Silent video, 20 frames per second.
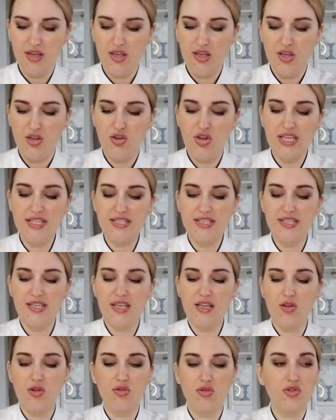You can see
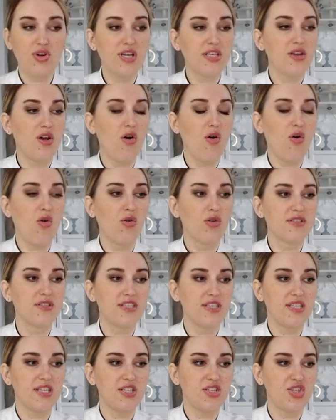it already
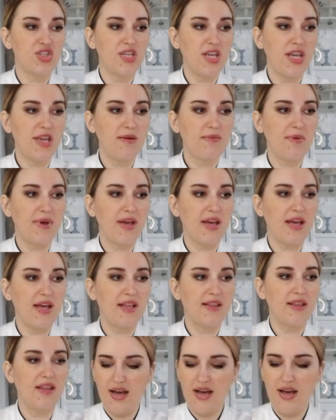holds its shape,
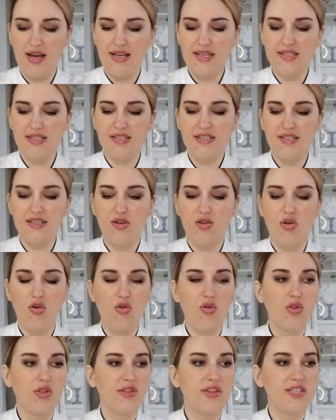and I see
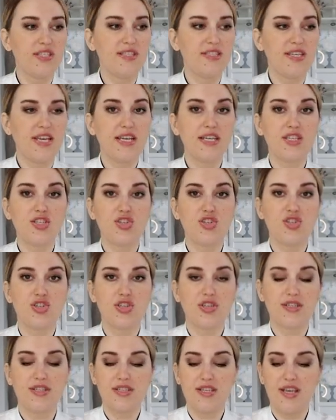all the
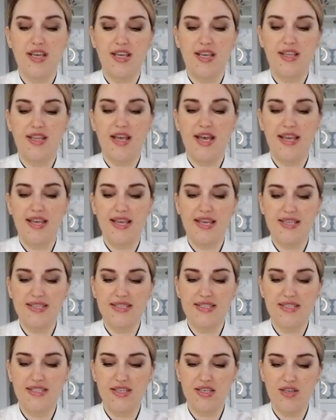textures and I
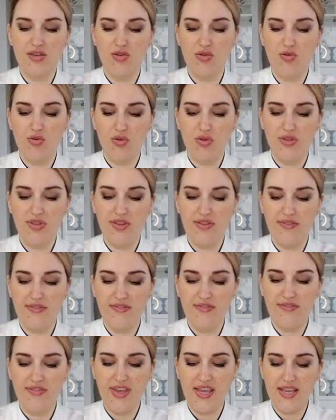can see all the
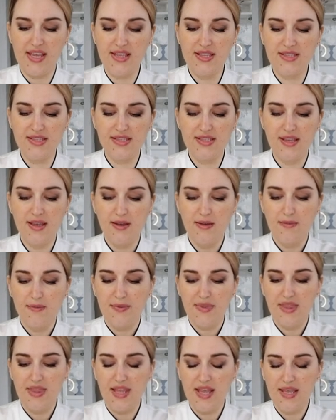veins.
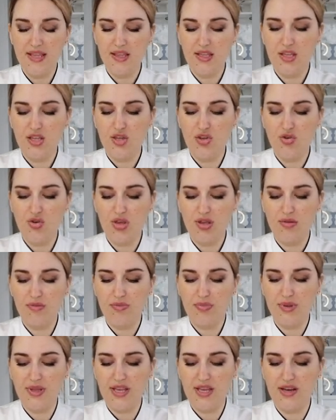Then you can
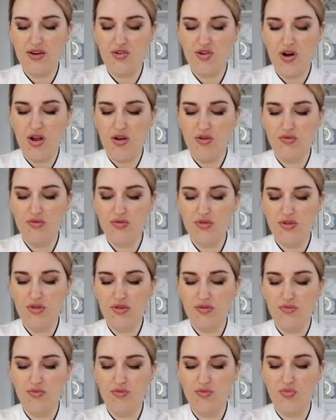play
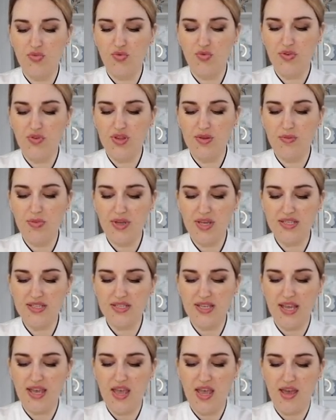around, move it,
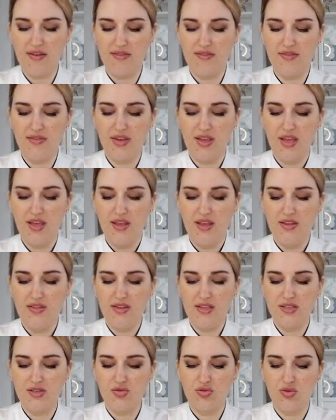because I have
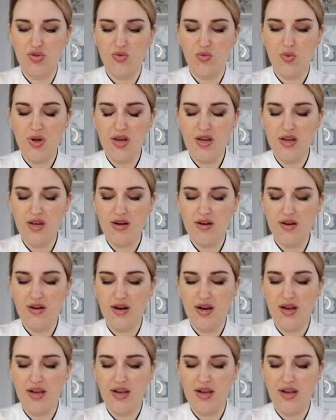this on a wire.